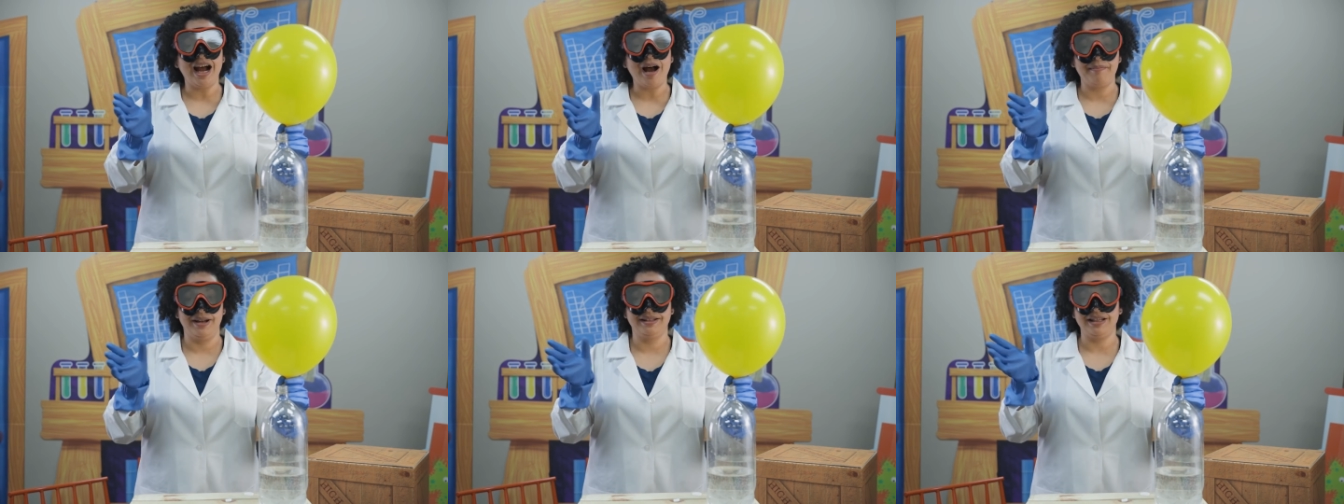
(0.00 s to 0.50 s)

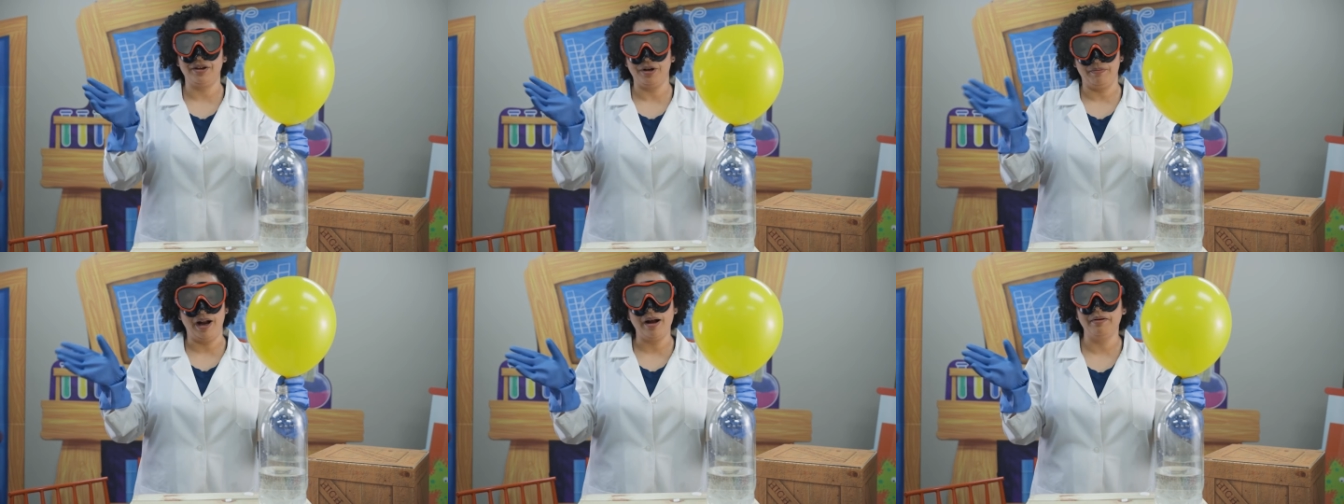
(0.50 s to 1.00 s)
up. Tell
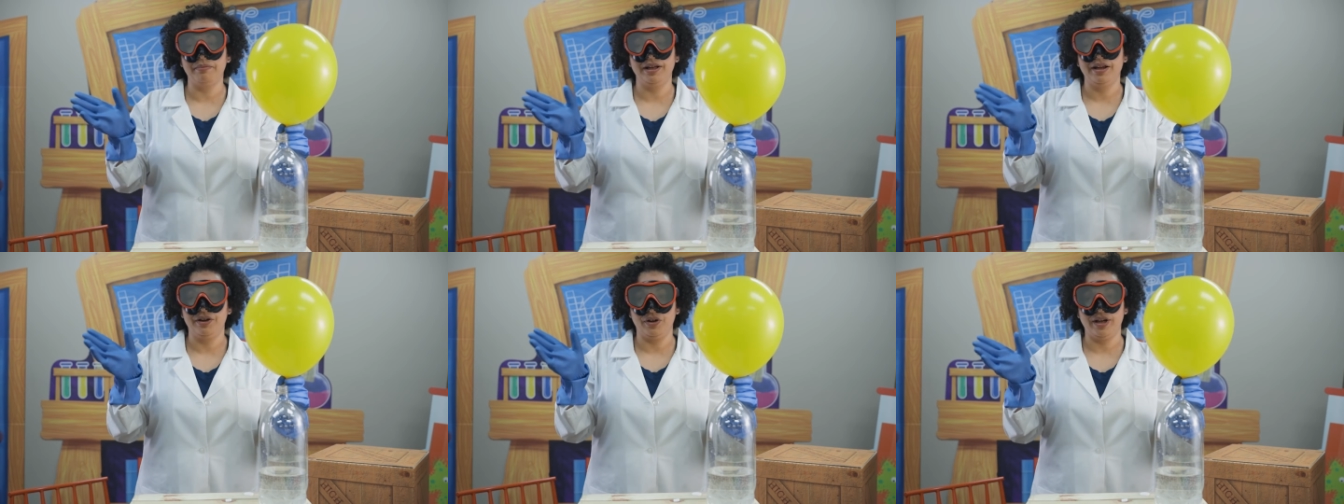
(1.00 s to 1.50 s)
your mom,
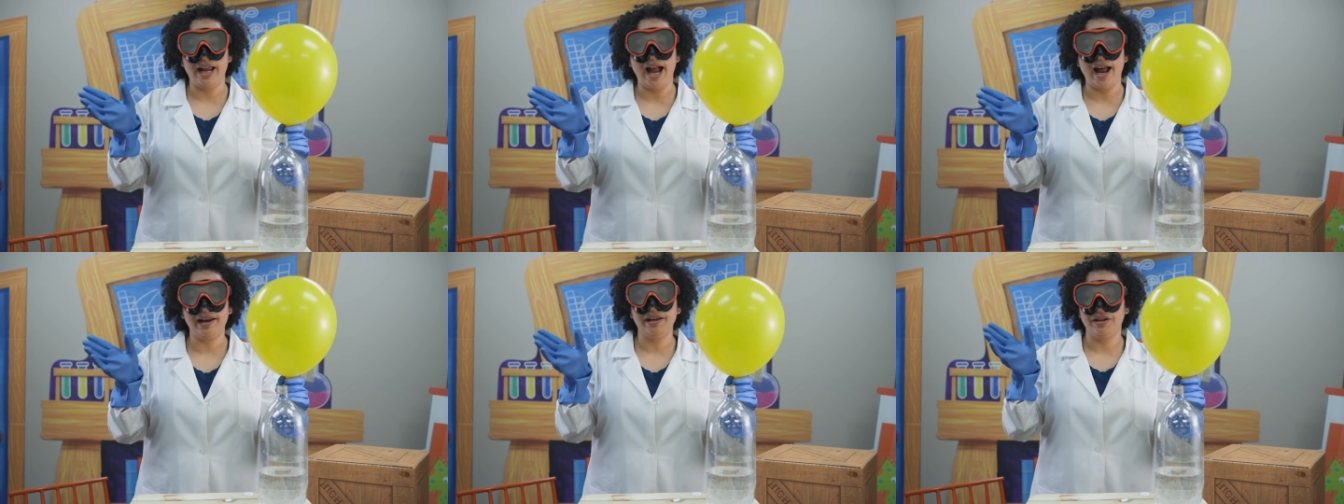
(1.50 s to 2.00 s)
your
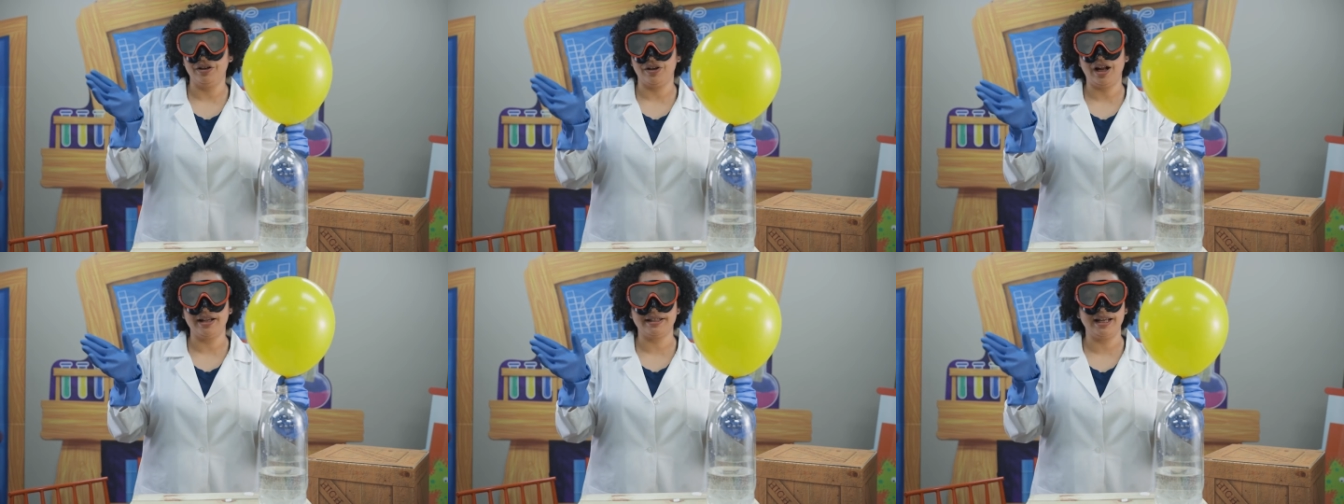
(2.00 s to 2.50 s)
dad, your
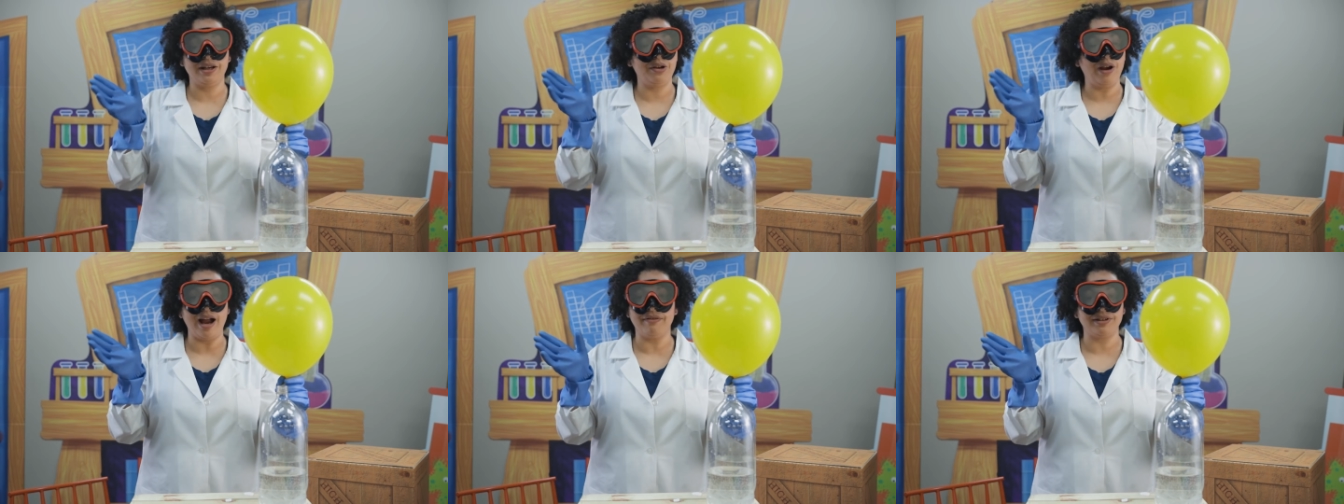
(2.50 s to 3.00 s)
cousin,
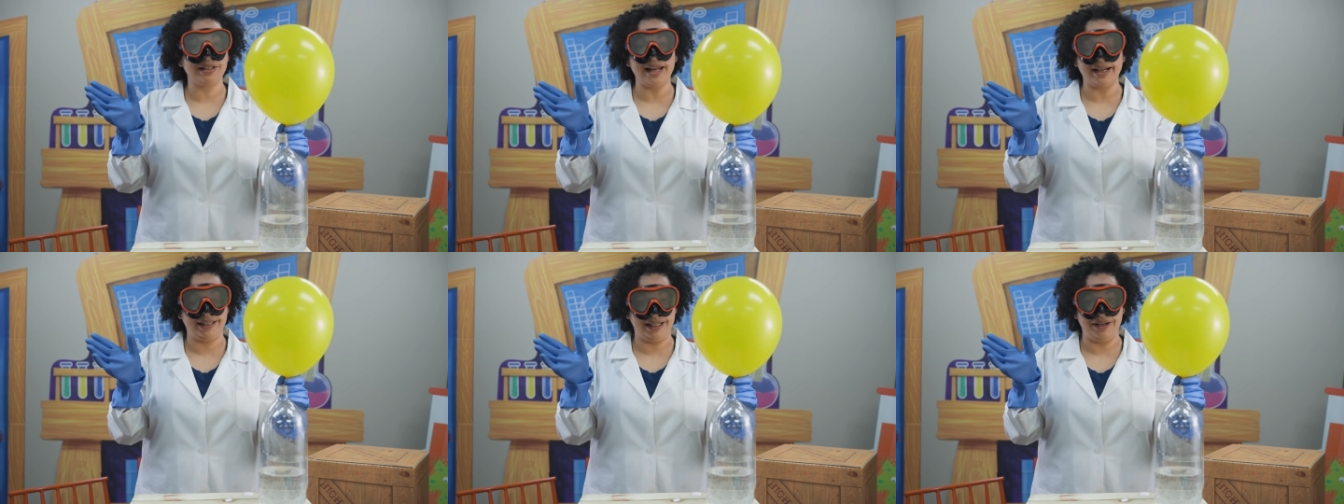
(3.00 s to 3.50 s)
whoever's
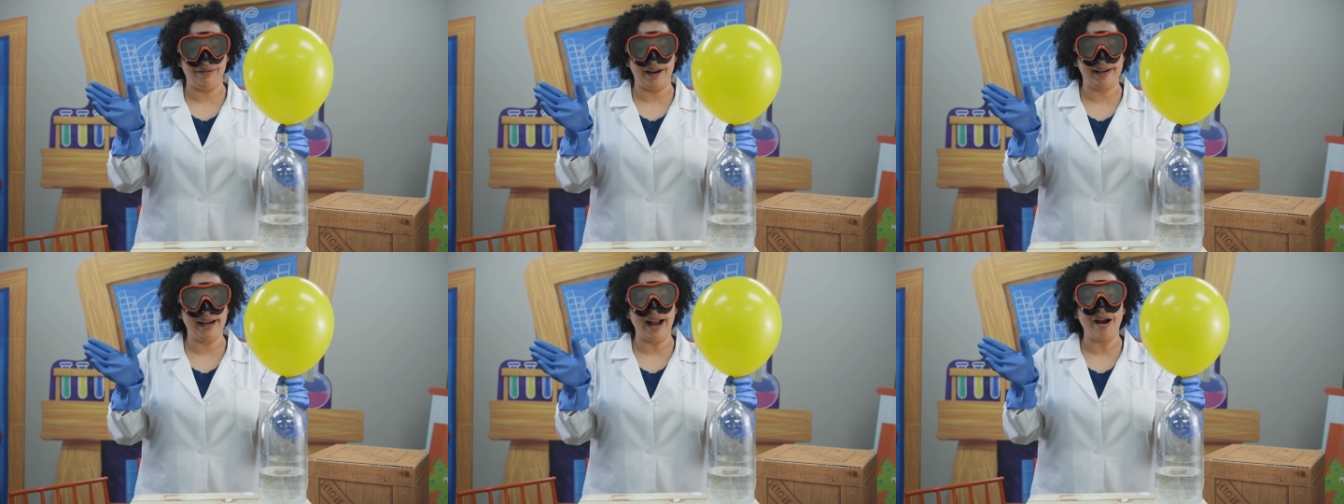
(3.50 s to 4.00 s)
next to you
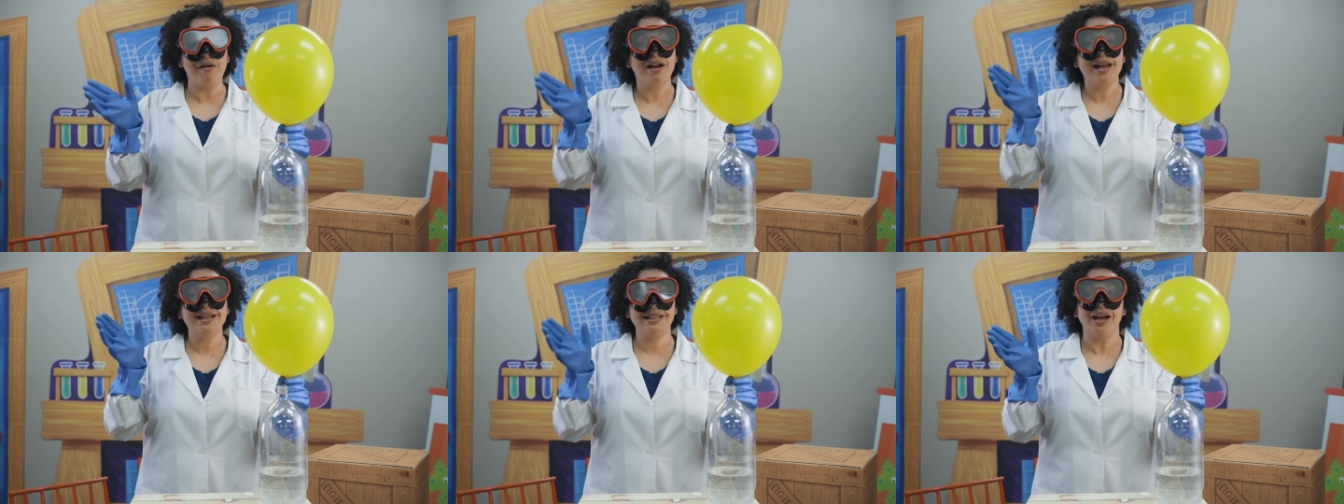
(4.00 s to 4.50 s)
right now,
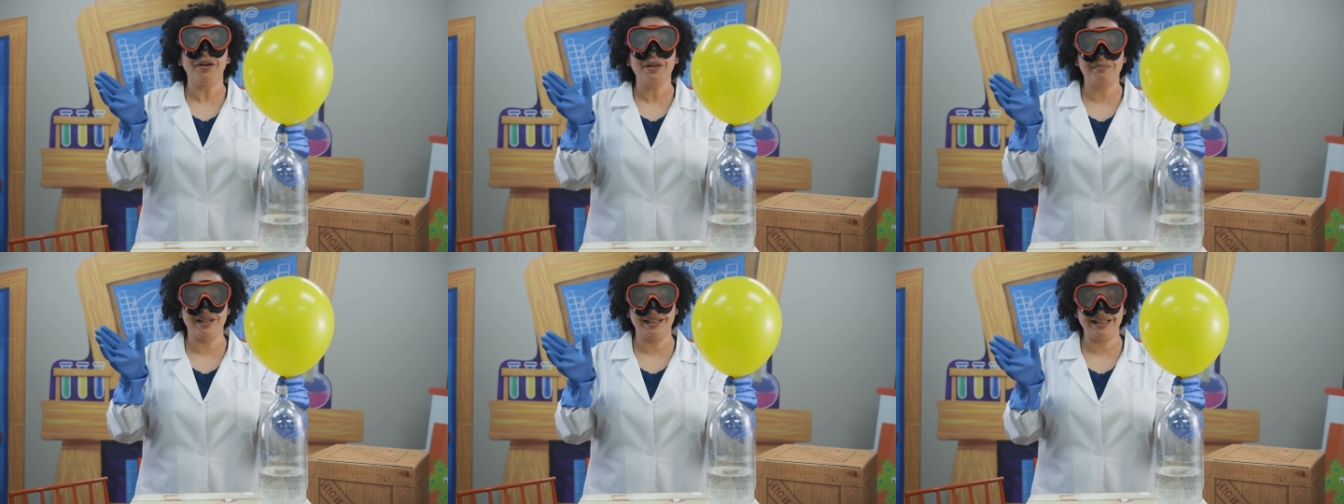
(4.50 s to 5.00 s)
tell
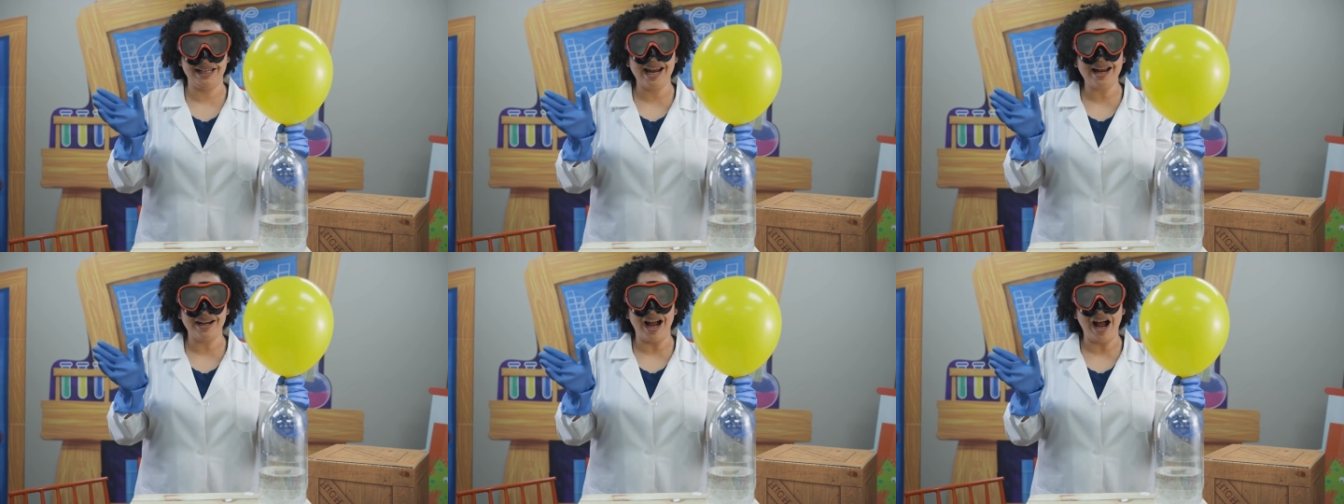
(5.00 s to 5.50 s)
them to
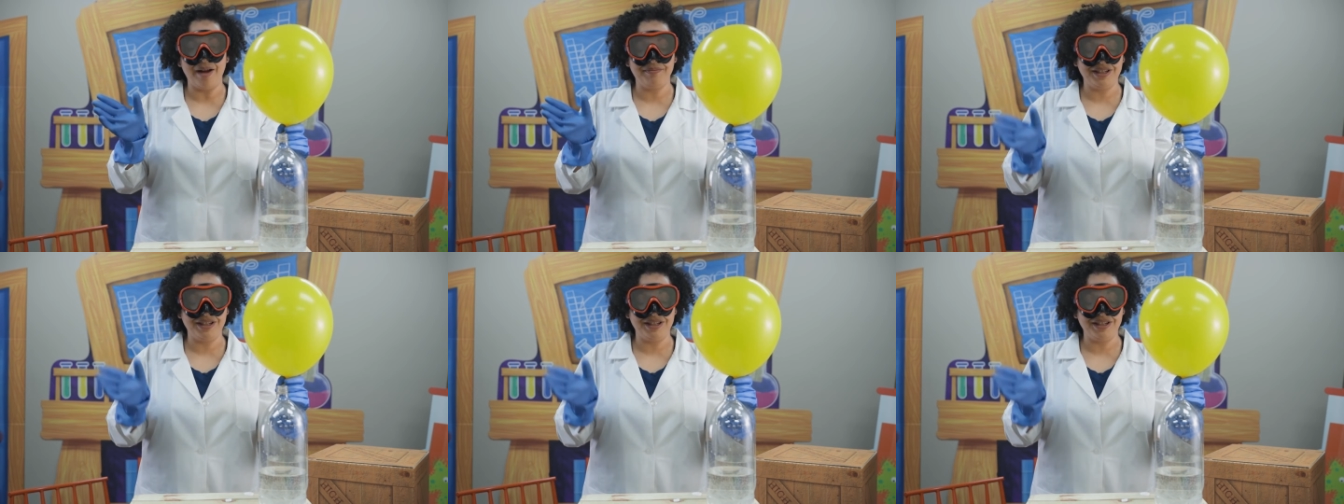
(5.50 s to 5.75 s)
stand up.